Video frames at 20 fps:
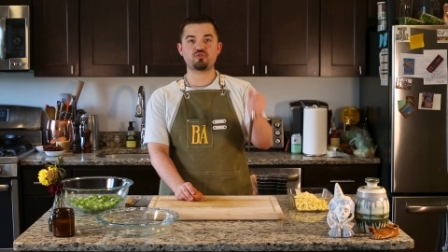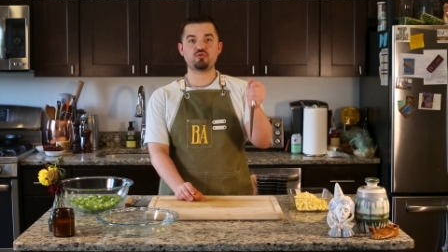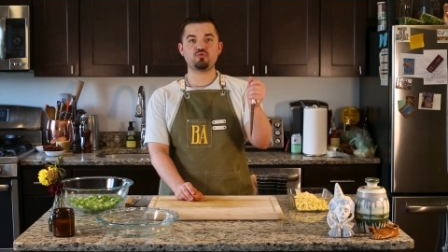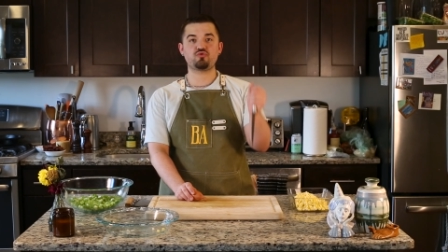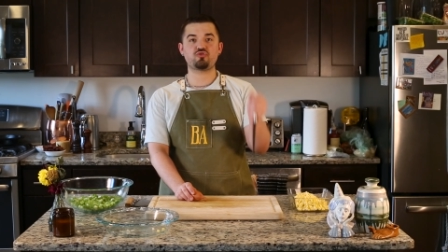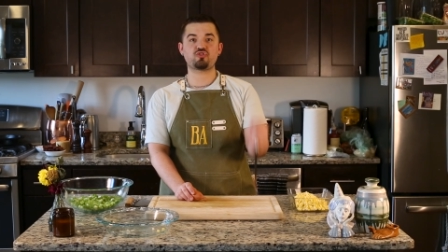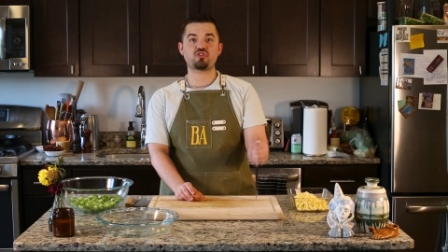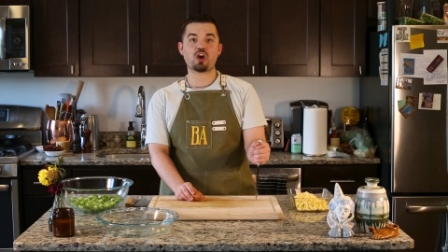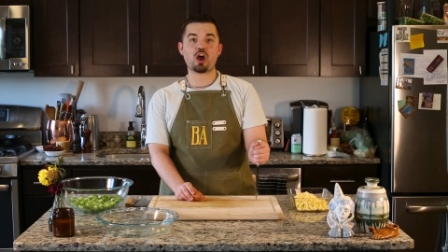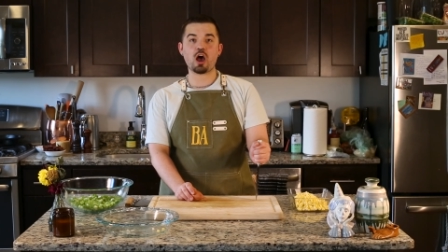to
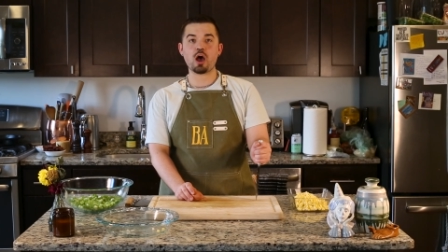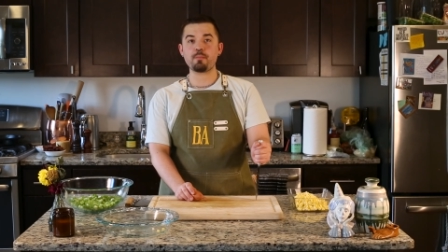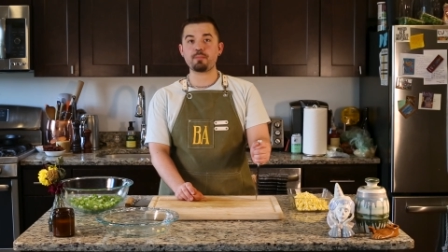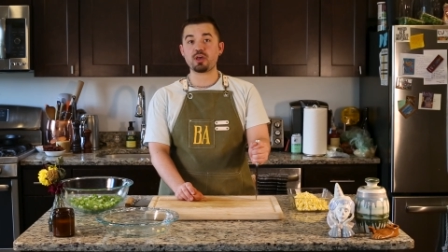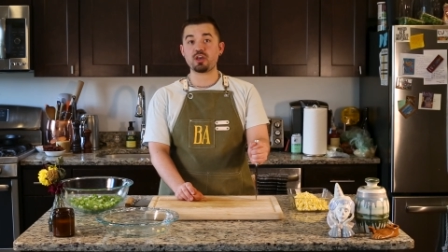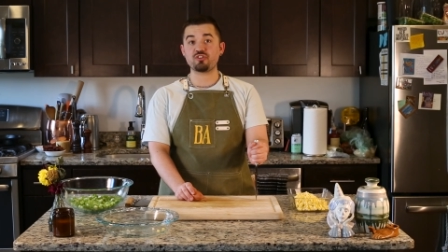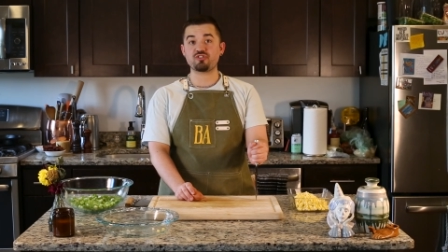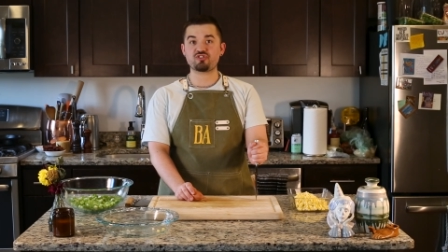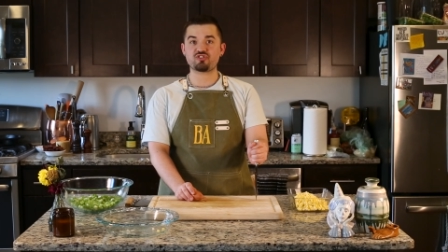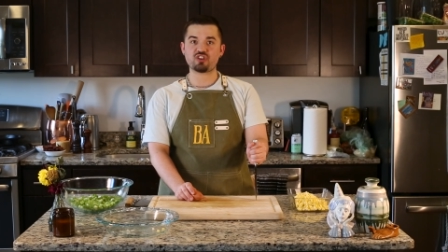
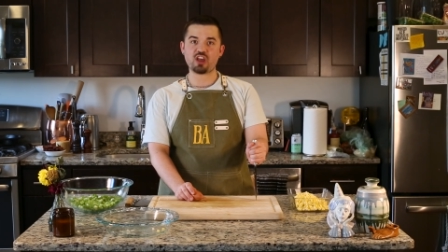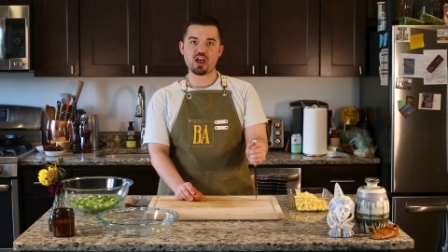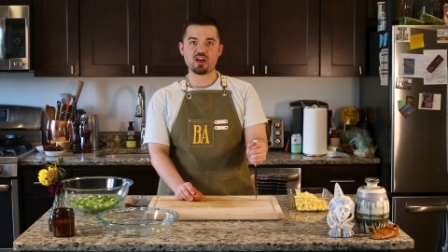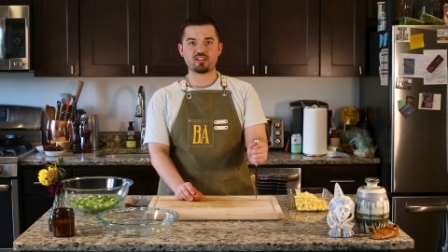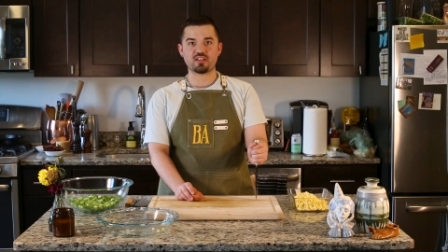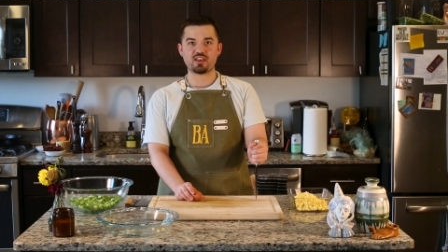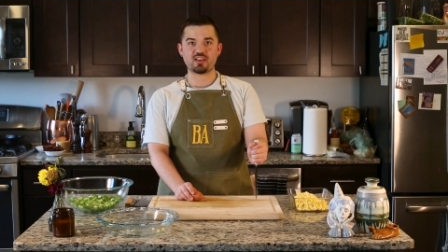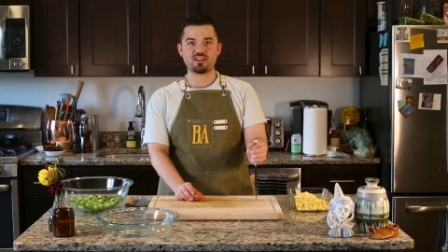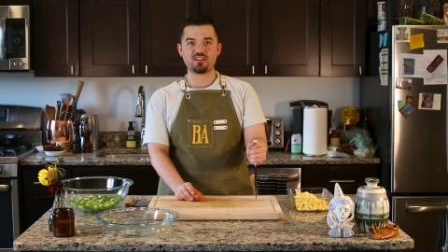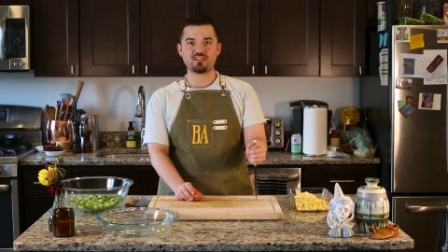chop a
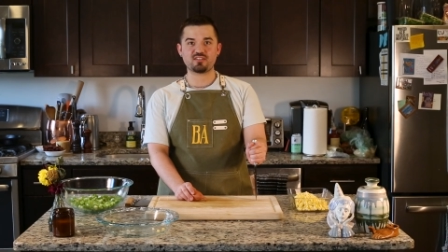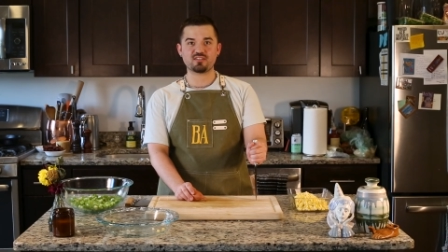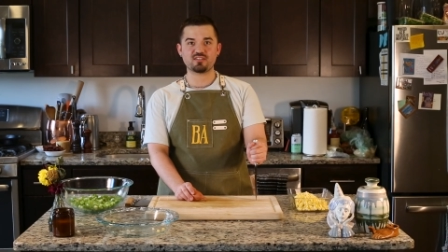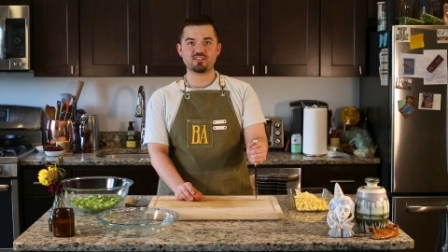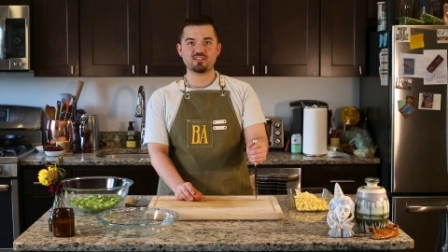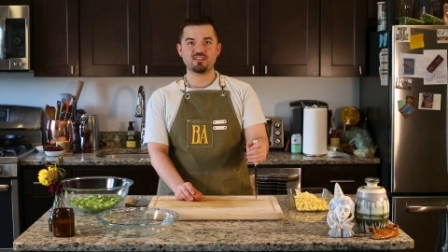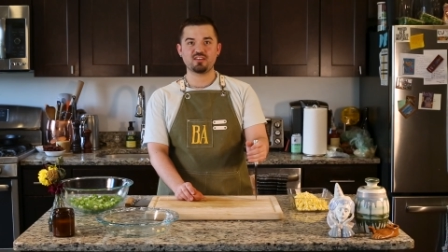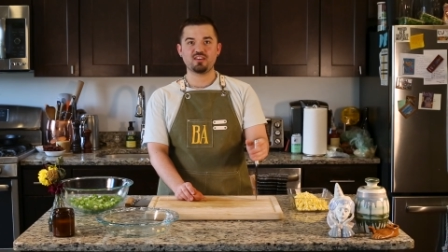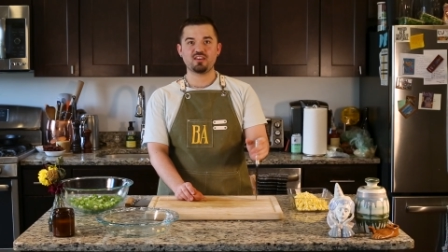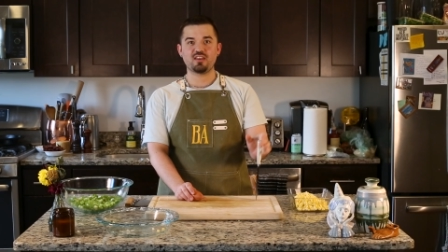shallot
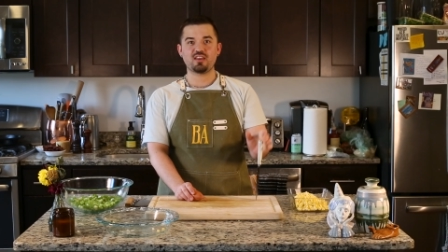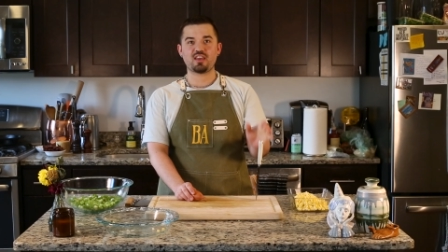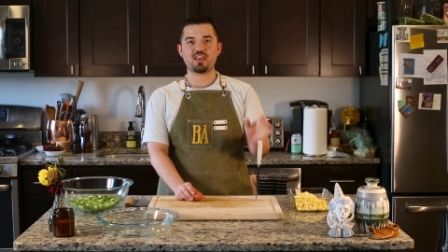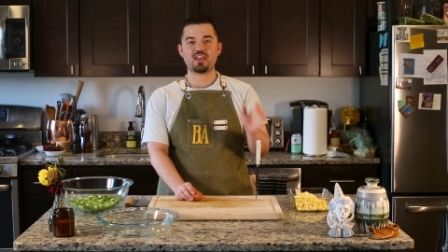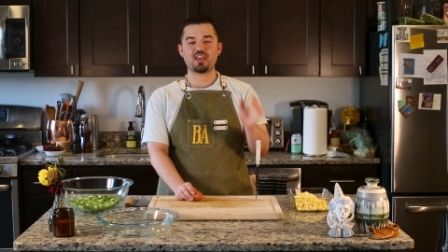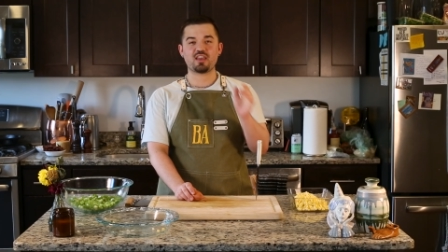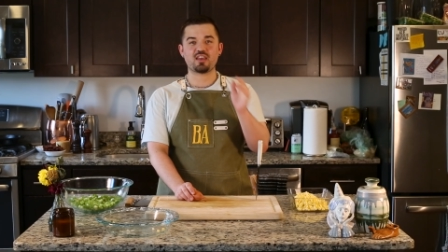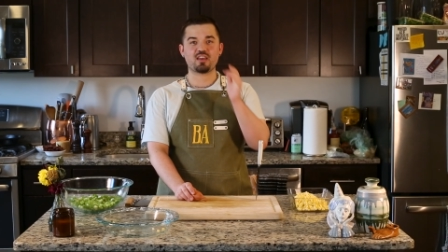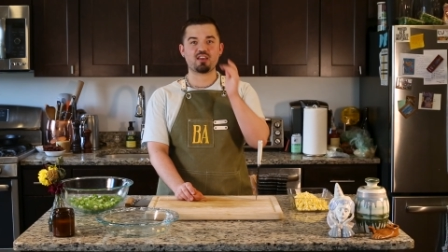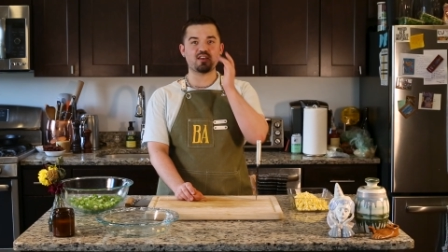
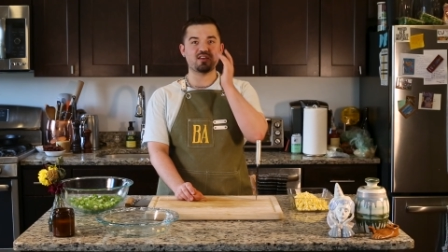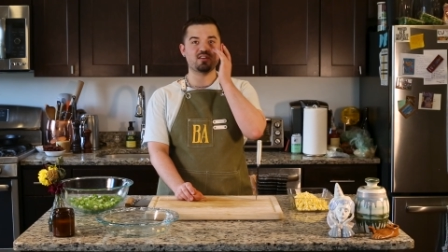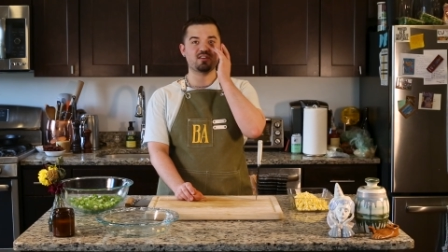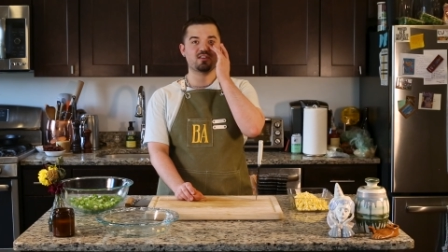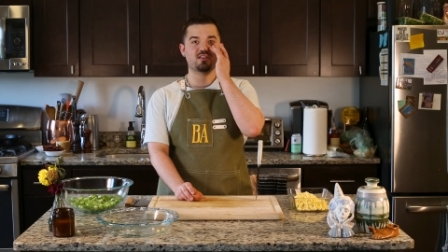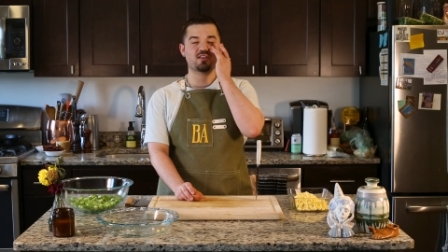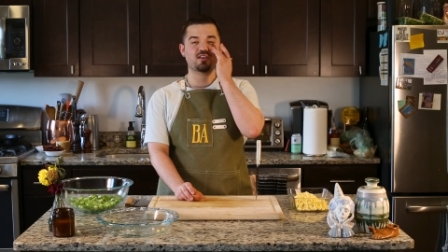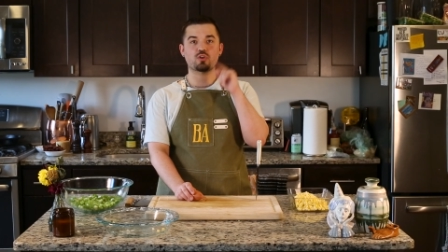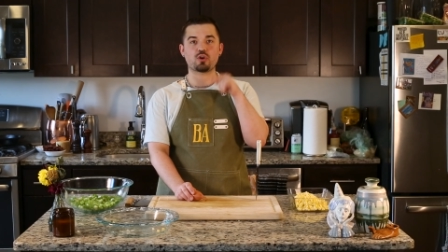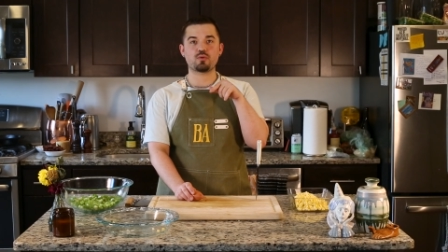and
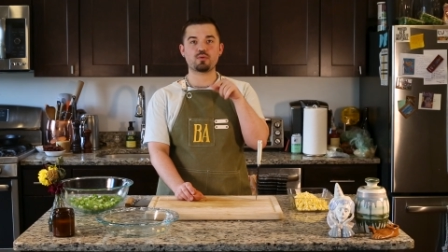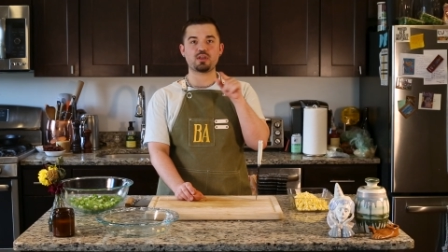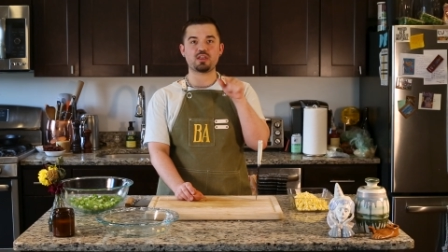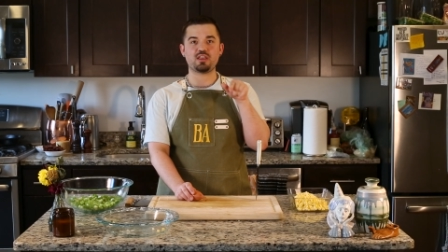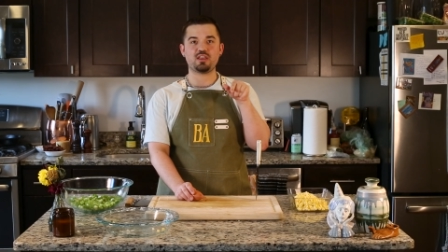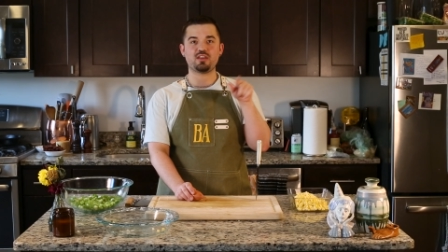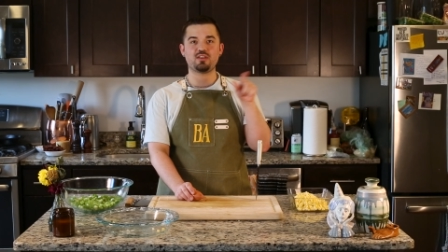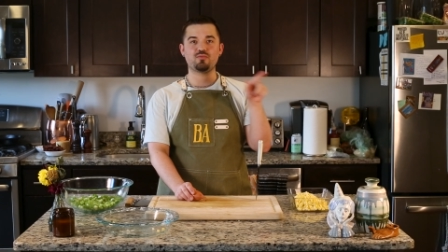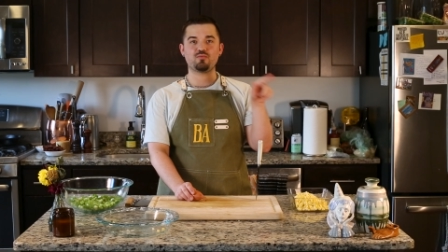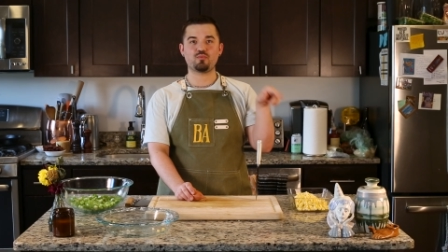throw
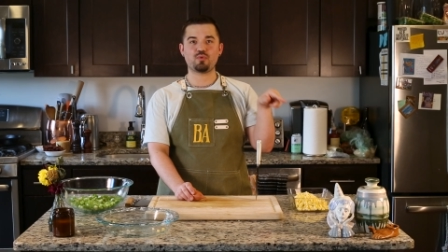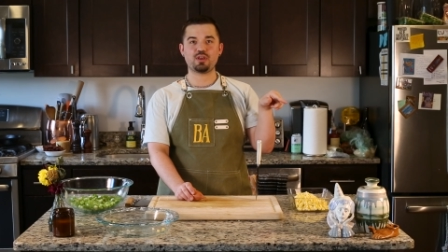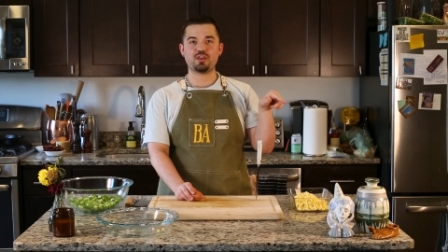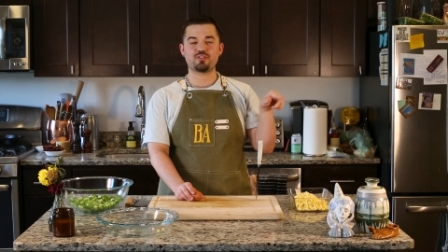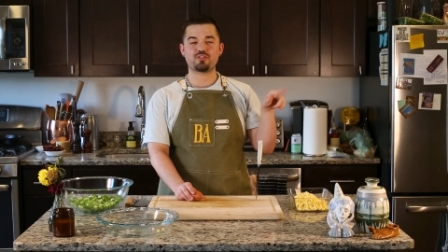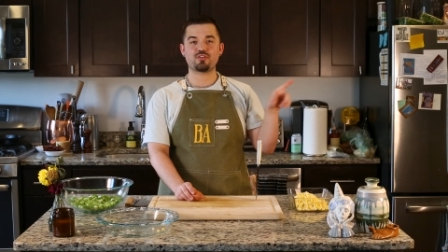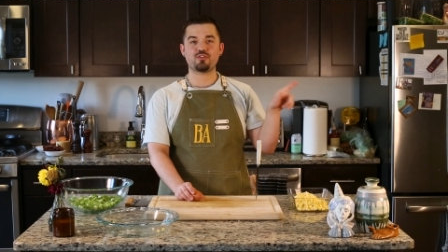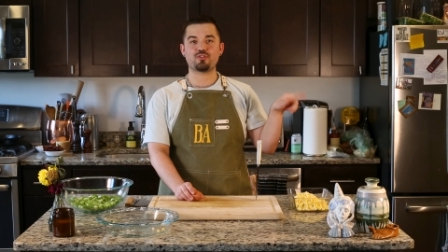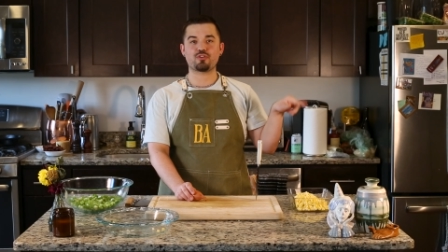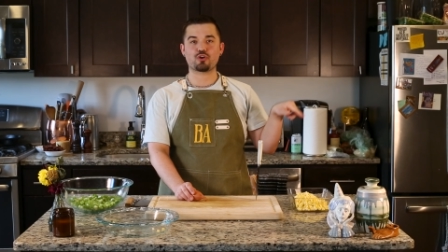it in
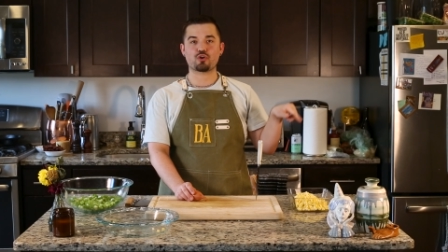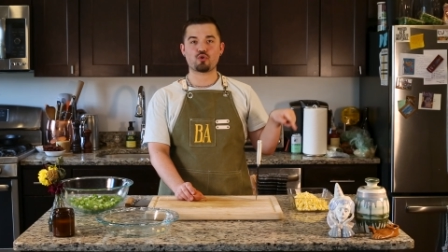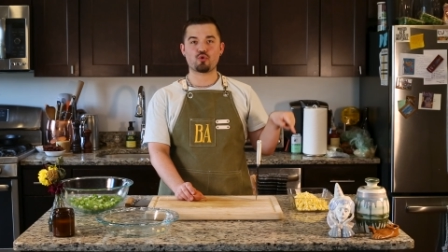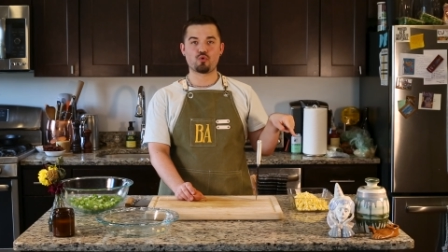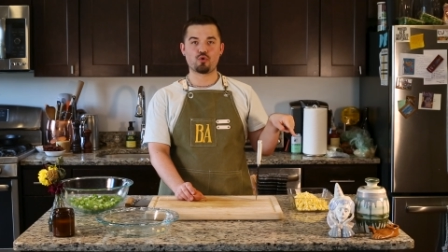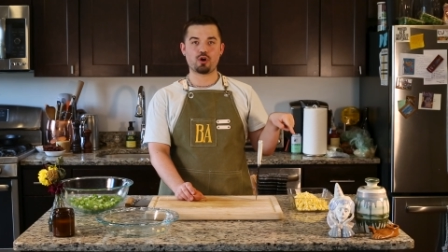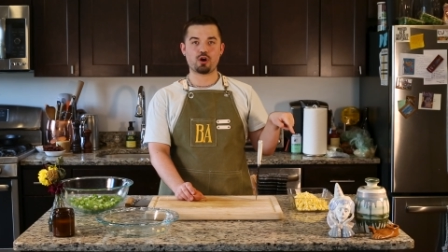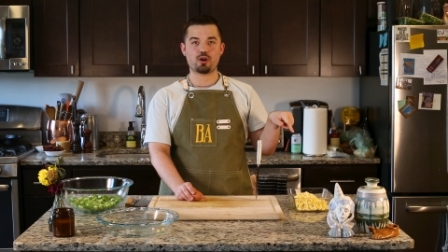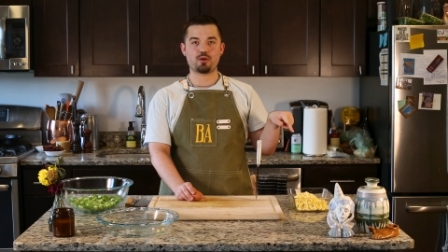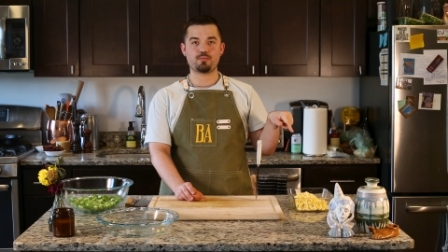with the
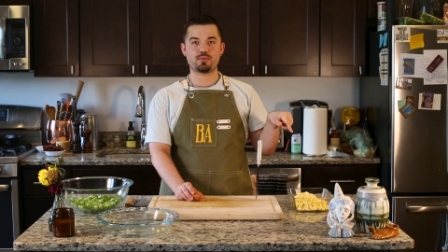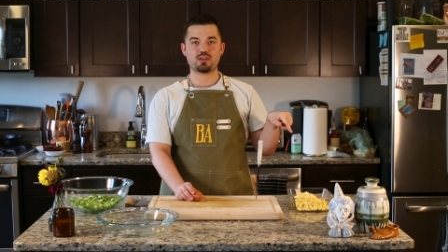corn,